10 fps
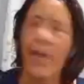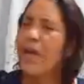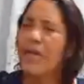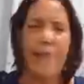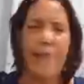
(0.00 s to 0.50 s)

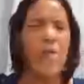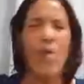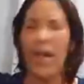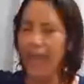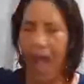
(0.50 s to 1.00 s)
Them know
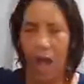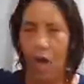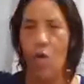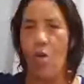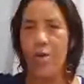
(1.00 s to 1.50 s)
it can't go
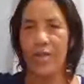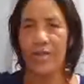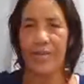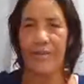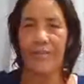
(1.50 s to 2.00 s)
court.
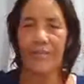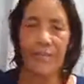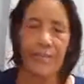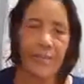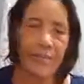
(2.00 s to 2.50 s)

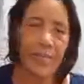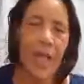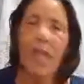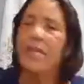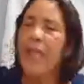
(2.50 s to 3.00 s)

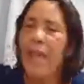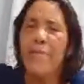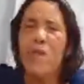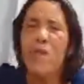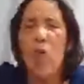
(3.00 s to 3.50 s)

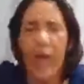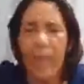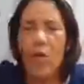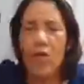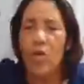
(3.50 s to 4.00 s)
Them know they
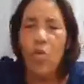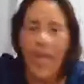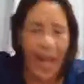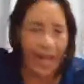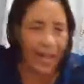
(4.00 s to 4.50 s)
couldn't
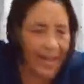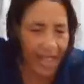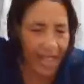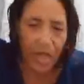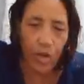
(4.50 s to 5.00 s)
win a
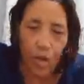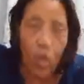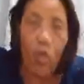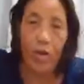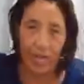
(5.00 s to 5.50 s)
case in
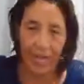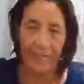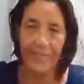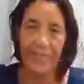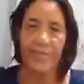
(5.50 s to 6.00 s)
court
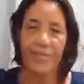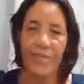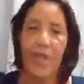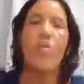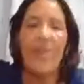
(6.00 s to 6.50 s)

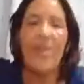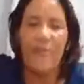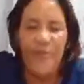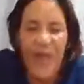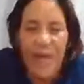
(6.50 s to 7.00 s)
with the
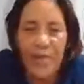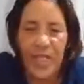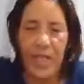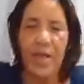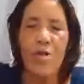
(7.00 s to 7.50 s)

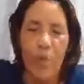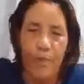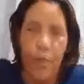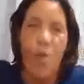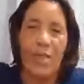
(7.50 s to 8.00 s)
flimsy
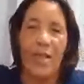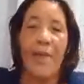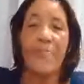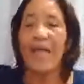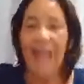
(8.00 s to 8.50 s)
report
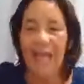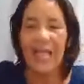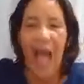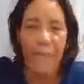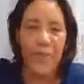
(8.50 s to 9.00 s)
that has
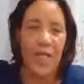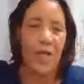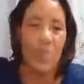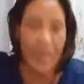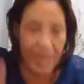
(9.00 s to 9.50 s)

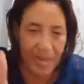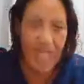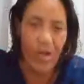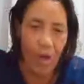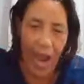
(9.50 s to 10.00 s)
absolutely
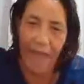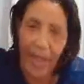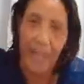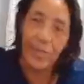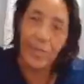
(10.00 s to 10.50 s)
zero
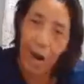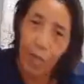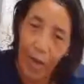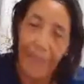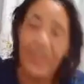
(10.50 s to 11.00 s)
evidence to back up
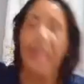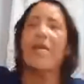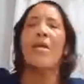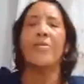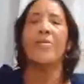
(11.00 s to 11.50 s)
what them saying.
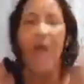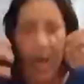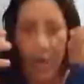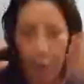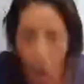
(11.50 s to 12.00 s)

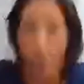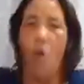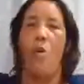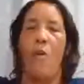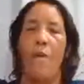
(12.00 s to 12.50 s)
They
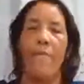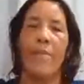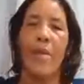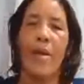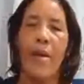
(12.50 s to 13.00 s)
know.
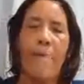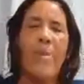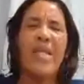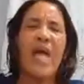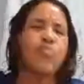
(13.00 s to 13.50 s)
But
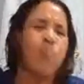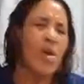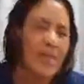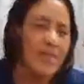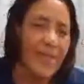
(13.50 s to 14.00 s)
that
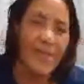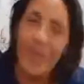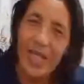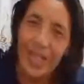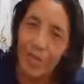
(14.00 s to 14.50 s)
wasn't the
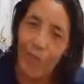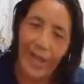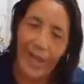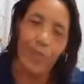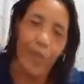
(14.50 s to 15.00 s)
reason why
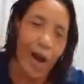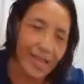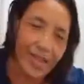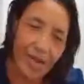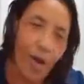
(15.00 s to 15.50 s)
they want
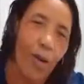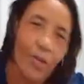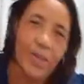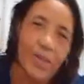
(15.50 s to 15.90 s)
it out.